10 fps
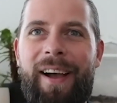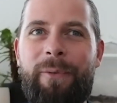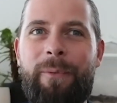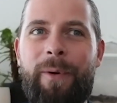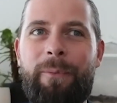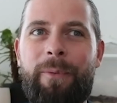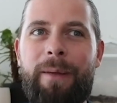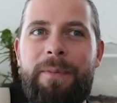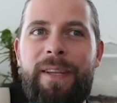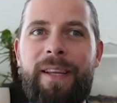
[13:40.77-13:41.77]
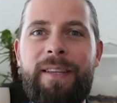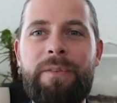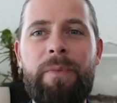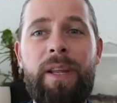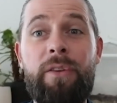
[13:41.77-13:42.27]
What I'm seeing is
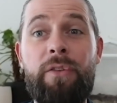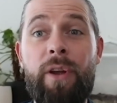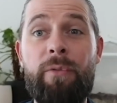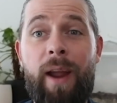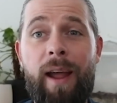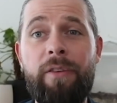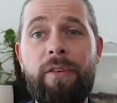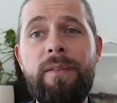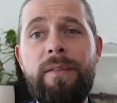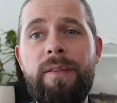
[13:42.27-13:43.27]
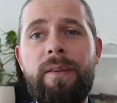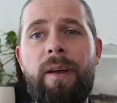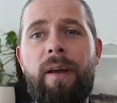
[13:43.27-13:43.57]
some knee-jerk reactions,